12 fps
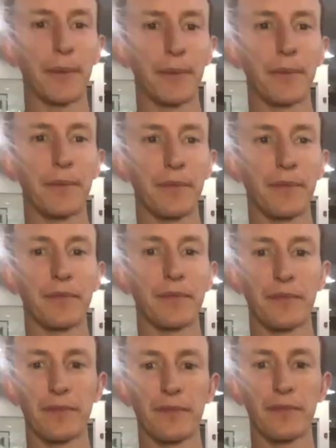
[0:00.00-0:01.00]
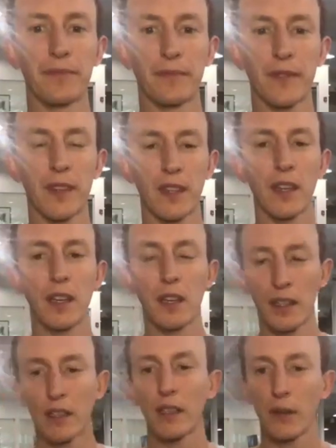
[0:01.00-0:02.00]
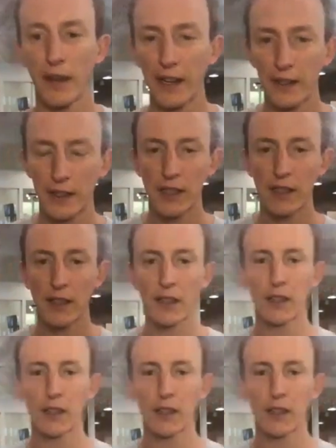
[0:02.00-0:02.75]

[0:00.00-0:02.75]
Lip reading: on the internet. So loan to value ratio